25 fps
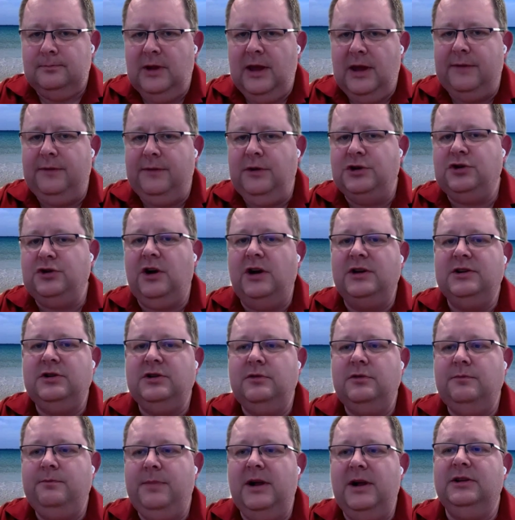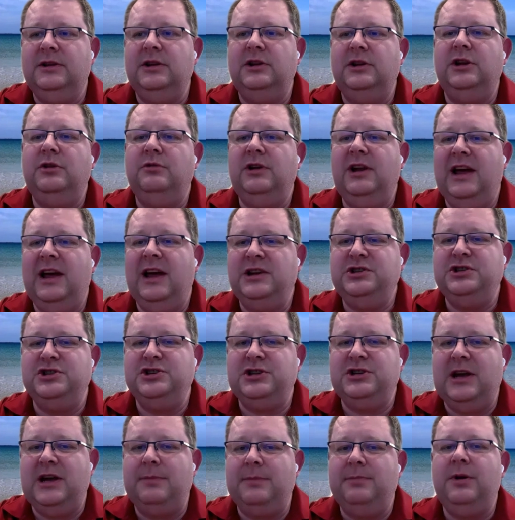If you're trying to build a new
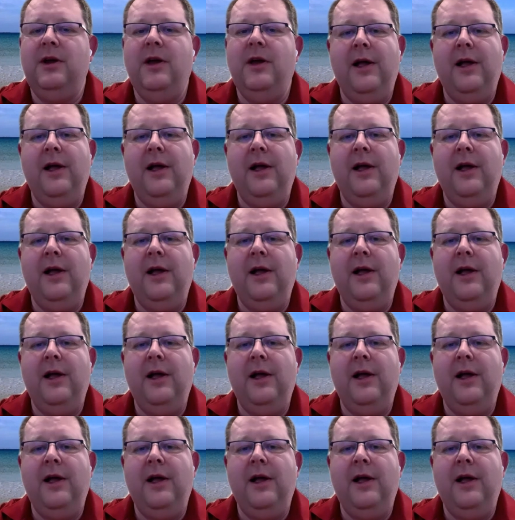relationship,